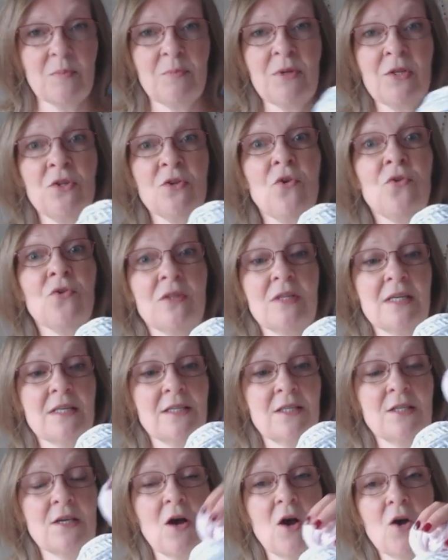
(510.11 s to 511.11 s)
but not
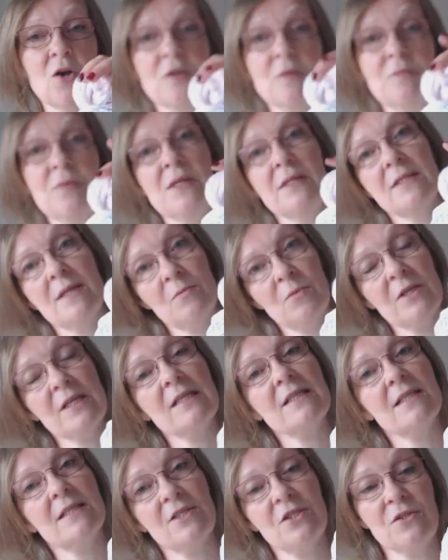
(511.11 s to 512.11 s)
this yarn, but someone
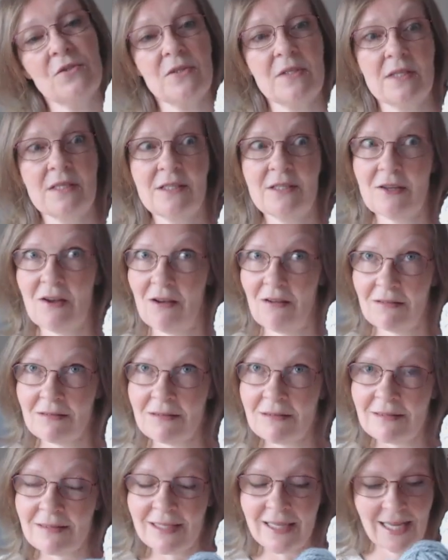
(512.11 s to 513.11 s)
else had used this
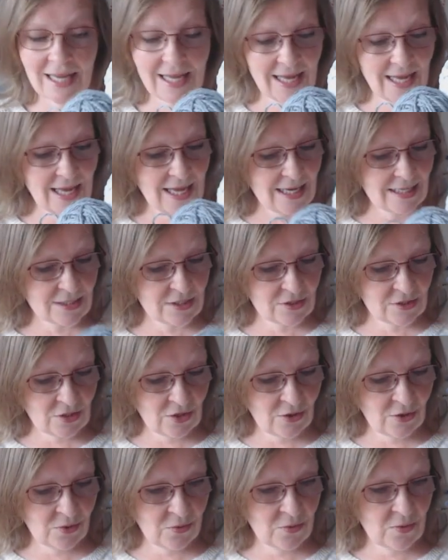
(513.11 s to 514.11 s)
yarn.
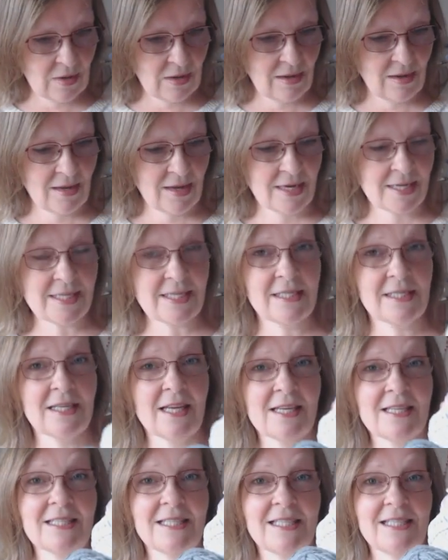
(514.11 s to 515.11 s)
So I
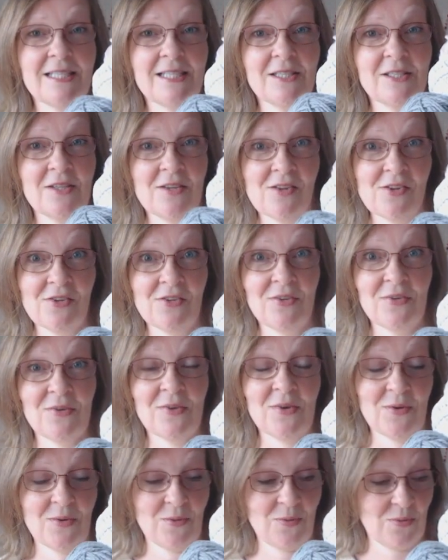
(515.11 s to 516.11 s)
decided
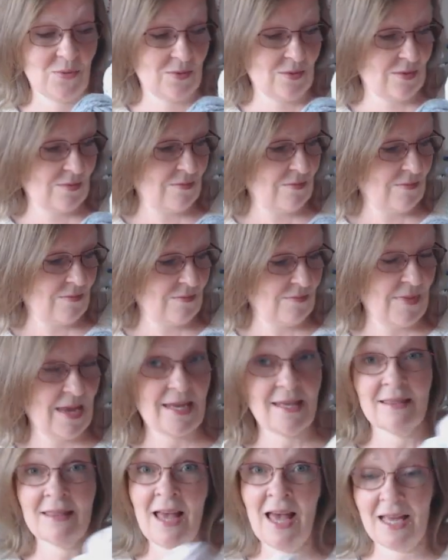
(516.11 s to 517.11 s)
to
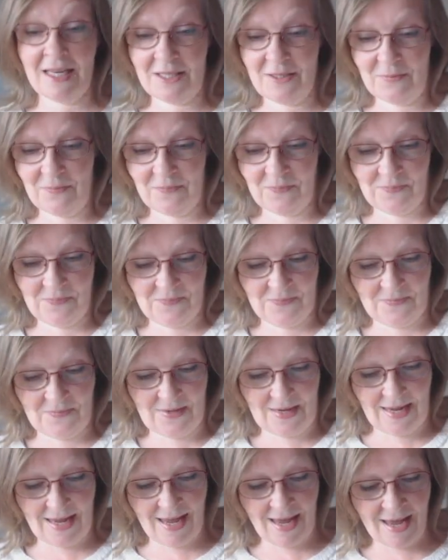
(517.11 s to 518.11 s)
make that.
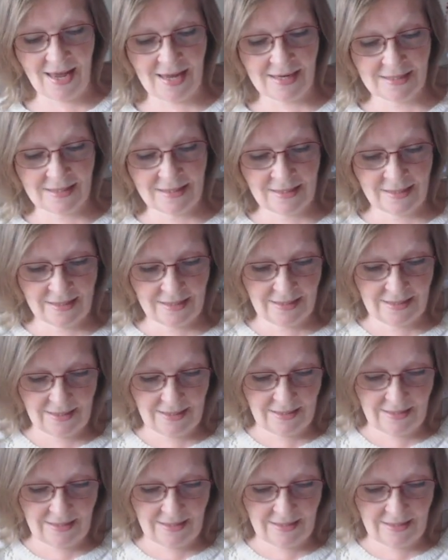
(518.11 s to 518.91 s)
And